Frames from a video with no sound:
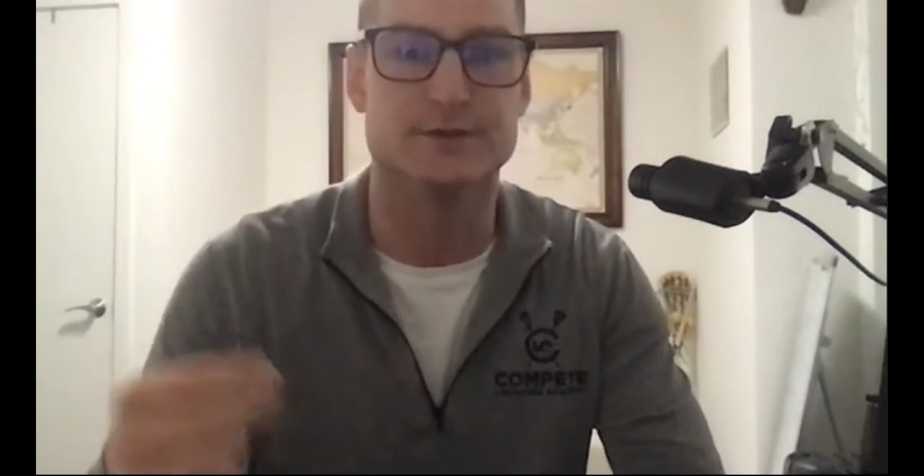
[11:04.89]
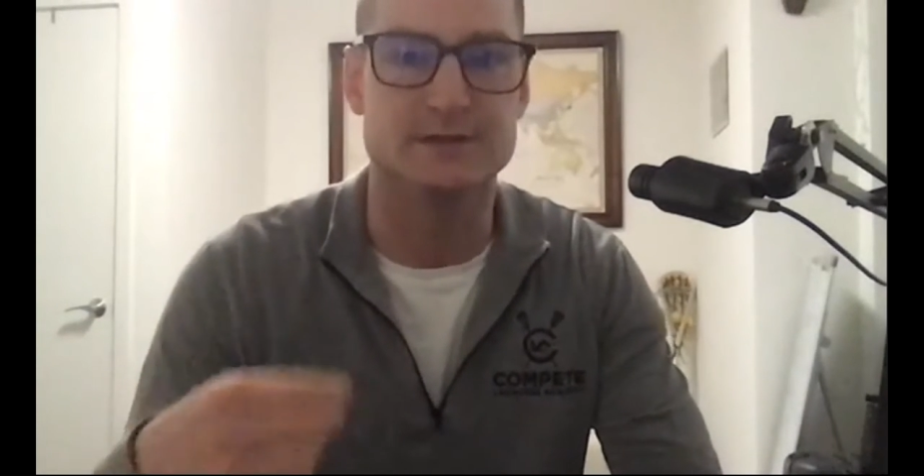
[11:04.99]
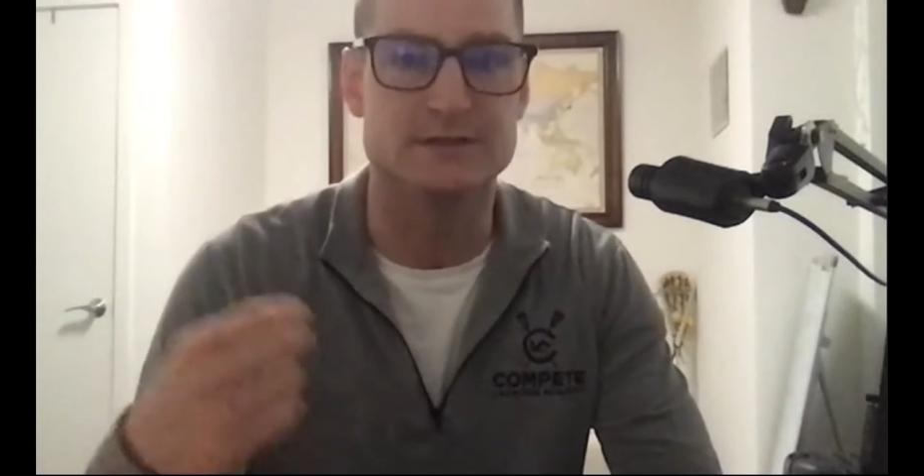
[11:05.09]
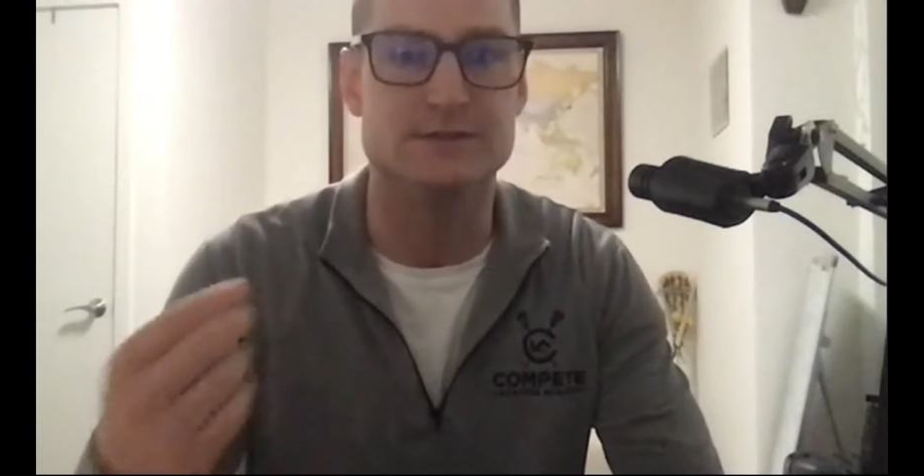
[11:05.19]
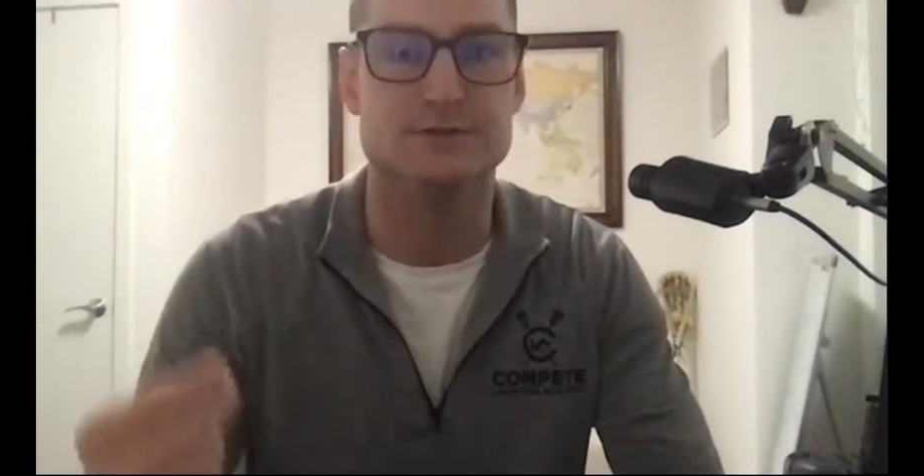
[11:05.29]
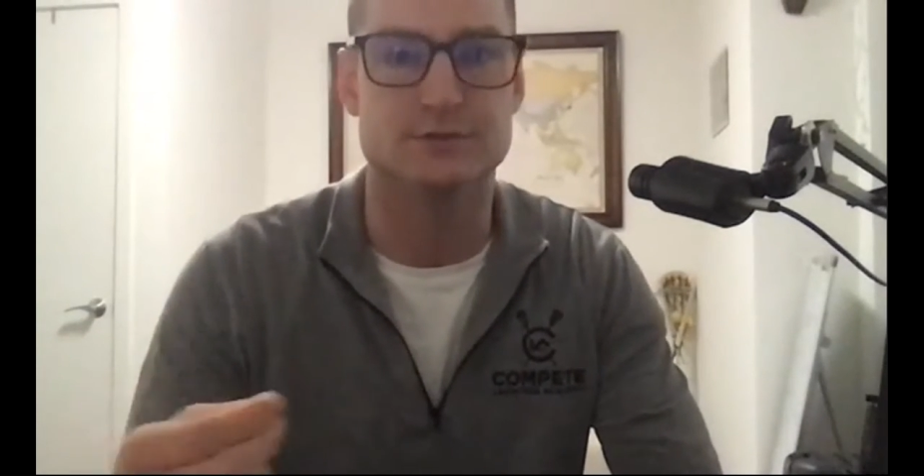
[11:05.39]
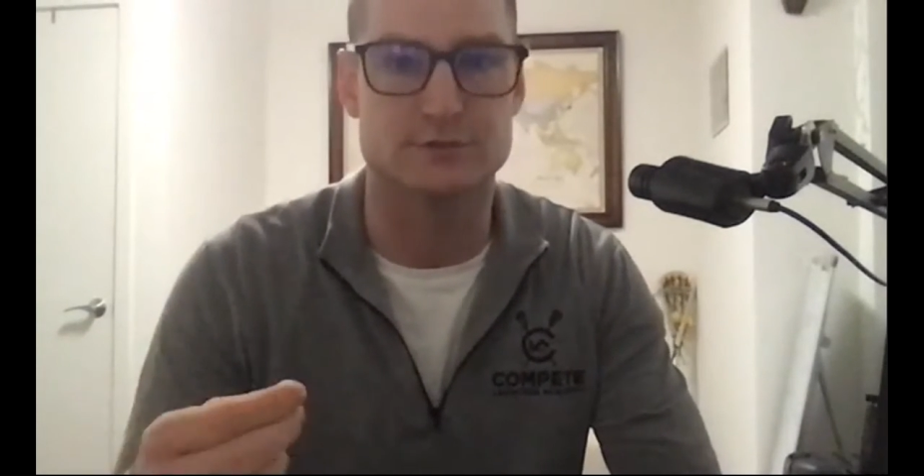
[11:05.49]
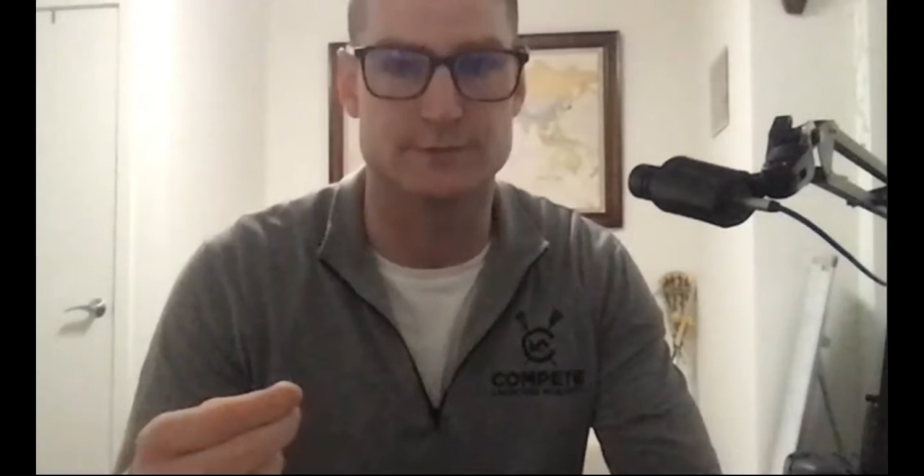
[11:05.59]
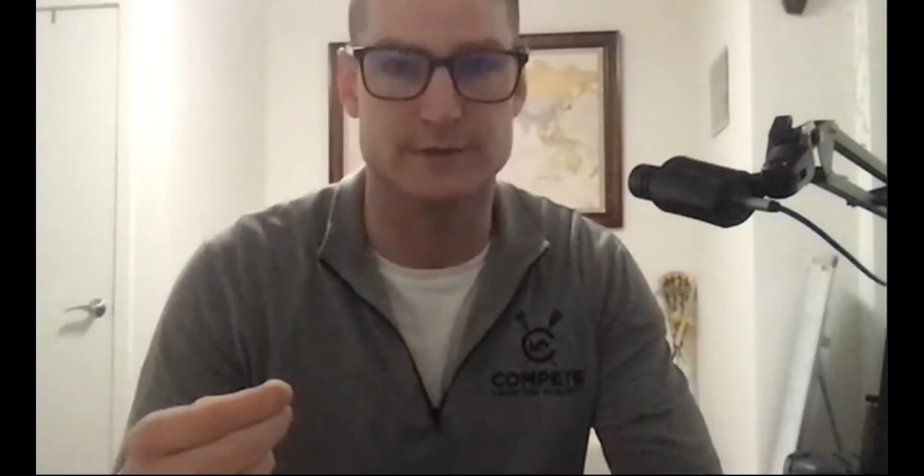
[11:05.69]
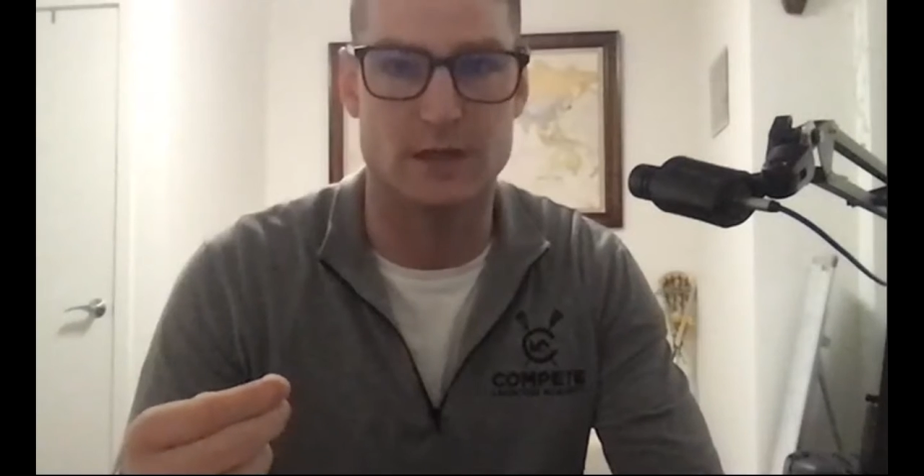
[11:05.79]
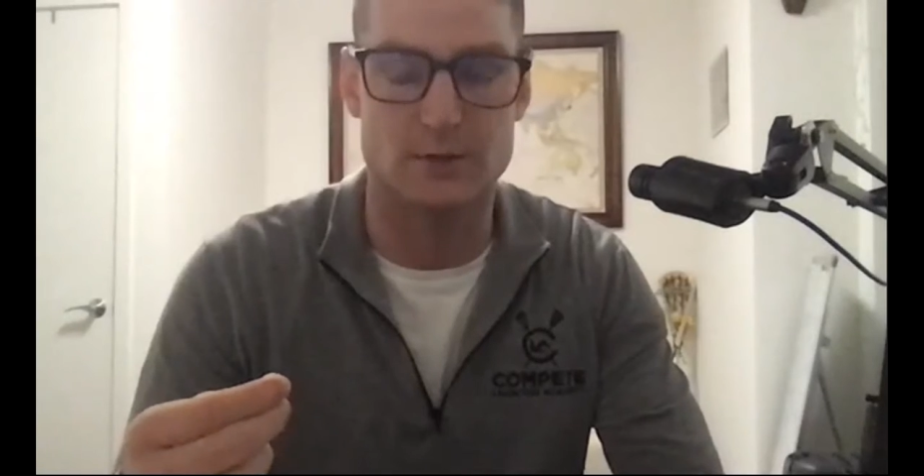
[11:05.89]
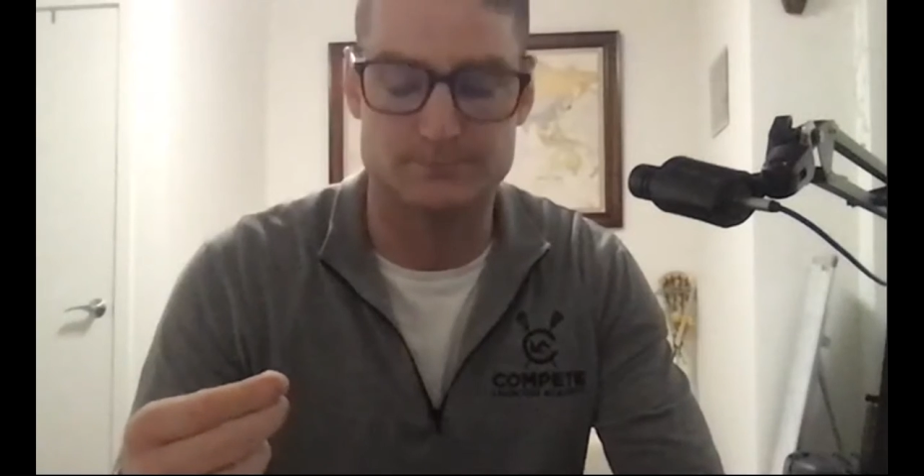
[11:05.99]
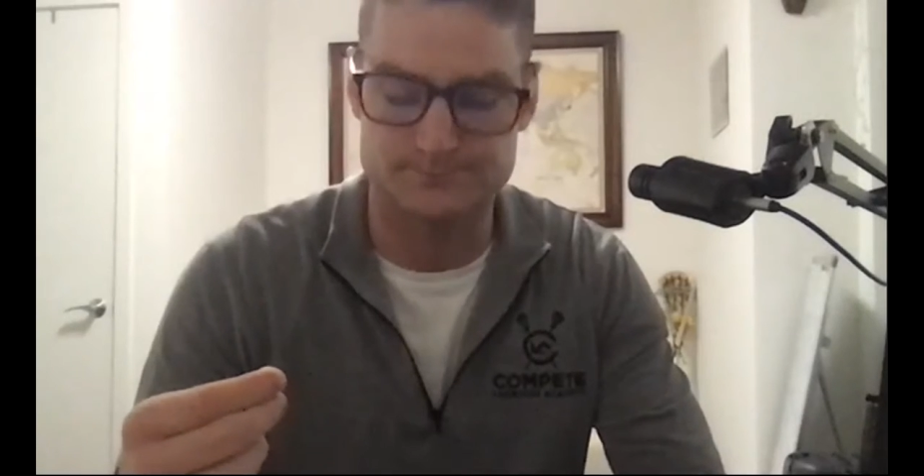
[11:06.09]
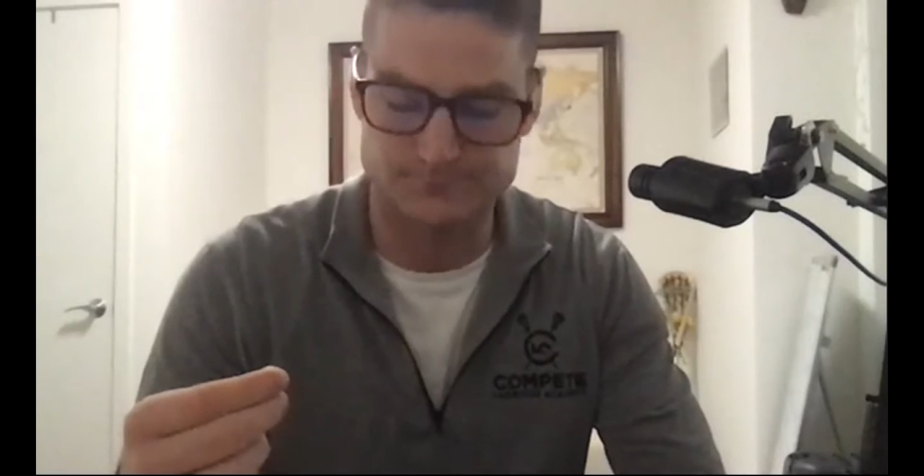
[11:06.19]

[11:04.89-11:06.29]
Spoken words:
and easier as we go.